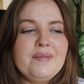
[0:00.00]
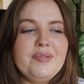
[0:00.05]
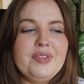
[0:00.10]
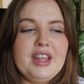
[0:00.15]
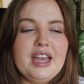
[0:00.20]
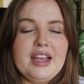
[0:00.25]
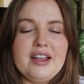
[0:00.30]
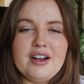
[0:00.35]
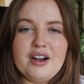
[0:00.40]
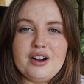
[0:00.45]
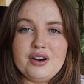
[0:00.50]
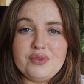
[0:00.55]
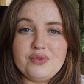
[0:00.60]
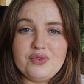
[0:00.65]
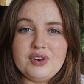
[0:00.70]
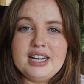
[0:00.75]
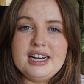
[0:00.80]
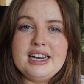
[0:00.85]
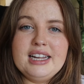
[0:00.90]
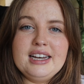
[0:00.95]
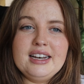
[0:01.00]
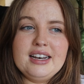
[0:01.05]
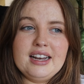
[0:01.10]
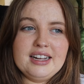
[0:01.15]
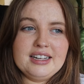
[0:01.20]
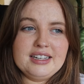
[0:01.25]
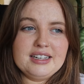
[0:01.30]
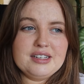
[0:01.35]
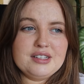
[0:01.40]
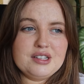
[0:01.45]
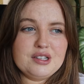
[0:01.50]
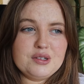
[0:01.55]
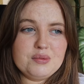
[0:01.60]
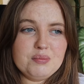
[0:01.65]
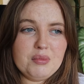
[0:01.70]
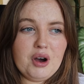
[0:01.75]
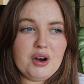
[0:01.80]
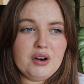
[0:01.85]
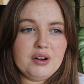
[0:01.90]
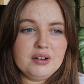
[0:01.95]
They are really like a
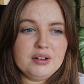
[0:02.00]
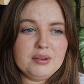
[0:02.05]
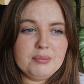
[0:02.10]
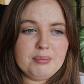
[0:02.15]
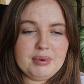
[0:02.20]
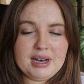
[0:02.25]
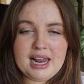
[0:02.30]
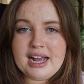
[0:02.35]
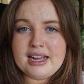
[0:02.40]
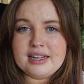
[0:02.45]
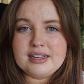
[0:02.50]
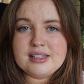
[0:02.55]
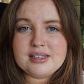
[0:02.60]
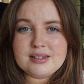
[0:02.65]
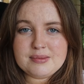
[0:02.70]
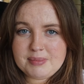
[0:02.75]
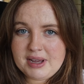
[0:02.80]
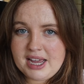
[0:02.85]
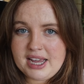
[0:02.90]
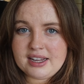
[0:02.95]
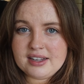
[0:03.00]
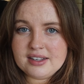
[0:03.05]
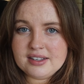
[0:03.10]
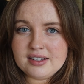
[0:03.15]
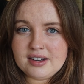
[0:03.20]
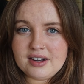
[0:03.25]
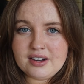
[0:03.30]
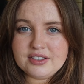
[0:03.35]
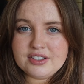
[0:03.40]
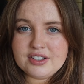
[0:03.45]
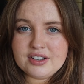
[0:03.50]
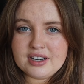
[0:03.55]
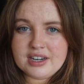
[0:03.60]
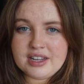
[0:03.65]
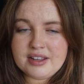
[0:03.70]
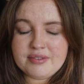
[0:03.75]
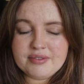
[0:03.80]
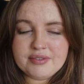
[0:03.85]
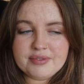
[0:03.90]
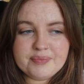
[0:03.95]
small black speck on your
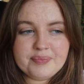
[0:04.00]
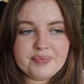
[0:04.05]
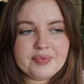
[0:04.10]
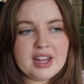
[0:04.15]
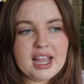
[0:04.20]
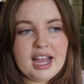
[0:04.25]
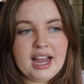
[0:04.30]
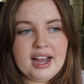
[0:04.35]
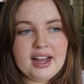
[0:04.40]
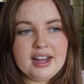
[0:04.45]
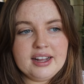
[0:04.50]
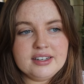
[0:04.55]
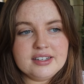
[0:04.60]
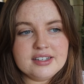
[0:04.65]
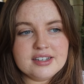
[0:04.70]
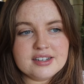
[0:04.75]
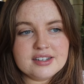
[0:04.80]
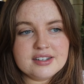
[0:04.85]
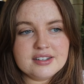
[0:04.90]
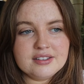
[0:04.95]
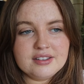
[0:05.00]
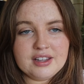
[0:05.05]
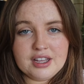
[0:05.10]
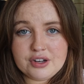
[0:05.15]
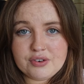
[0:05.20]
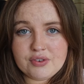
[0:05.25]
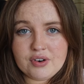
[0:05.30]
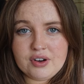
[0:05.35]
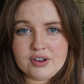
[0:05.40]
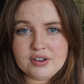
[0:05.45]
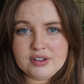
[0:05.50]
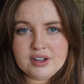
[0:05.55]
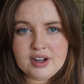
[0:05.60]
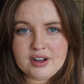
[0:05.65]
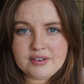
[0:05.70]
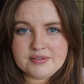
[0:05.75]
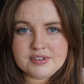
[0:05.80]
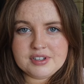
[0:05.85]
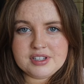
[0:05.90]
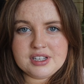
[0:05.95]
leaf. And they crawl,
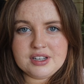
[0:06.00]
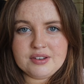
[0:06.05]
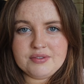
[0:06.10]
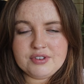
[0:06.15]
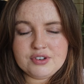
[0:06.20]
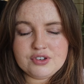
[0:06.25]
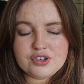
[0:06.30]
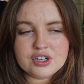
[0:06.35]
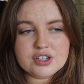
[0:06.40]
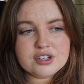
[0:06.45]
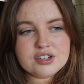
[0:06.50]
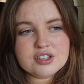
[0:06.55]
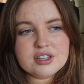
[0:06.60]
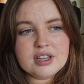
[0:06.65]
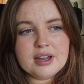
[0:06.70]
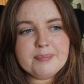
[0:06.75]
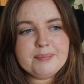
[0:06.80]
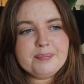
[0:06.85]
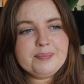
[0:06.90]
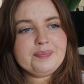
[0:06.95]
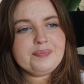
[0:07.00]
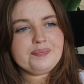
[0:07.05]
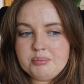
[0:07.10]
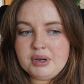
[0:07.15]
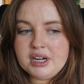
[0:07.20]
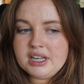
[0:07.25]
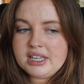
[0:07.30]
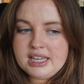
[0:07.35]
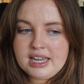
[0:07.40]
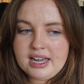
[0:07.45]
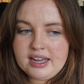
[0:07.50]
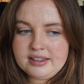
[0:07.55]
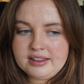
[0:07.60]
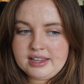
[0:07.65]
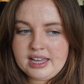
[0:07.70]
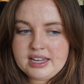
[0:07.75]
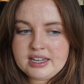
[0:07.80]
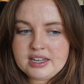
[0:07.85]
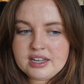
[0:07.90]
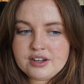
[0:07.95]
obviously, if you touch them. But yeah,
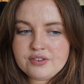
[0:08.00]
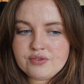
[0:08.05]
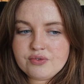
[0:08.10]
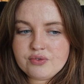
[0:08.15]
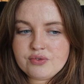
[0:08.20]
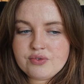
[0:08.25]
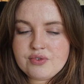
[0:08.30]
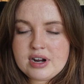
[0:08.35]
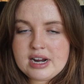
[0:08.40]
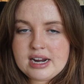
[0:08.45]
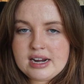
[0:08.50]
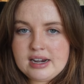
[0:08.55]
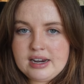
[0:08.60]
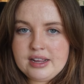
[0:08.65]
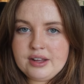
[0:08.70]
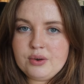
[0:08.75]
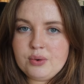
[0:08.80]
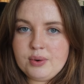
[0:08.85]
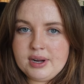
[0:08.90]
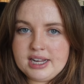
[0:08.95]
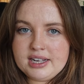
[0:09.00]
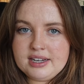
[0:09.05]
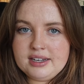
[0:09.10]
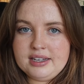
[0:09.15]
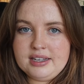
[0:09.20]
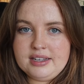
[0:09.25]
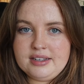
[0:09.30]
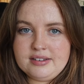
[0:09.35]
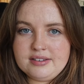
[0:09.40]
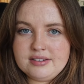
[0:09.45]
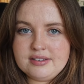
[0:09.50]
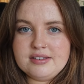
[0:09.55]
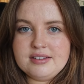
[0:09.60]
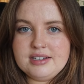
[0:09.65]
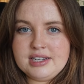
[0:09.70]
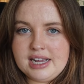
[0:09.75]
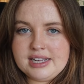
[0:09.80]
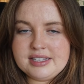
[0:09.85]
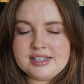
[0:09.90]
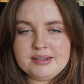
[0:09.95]
they can really quickly
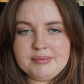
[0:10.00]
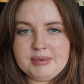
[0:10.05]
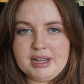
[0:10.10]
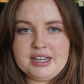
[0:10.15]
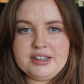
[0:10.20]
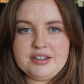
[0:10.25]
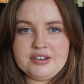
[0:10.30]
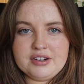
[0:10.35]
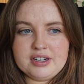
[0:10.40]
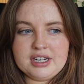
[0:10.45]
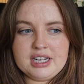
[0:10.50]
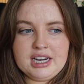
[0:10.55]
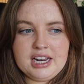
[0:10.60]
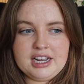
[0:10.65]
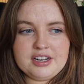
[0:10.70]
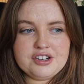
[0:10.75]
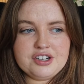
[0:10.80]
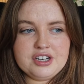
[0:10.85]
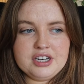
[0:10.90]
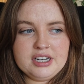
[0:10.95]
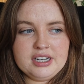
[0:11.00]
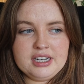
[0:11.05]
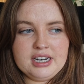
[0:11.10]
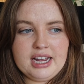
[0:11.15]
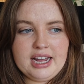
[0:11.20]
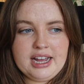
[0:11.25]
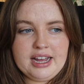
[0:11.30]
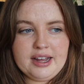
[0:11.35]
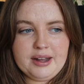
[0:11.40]
decimate your collection.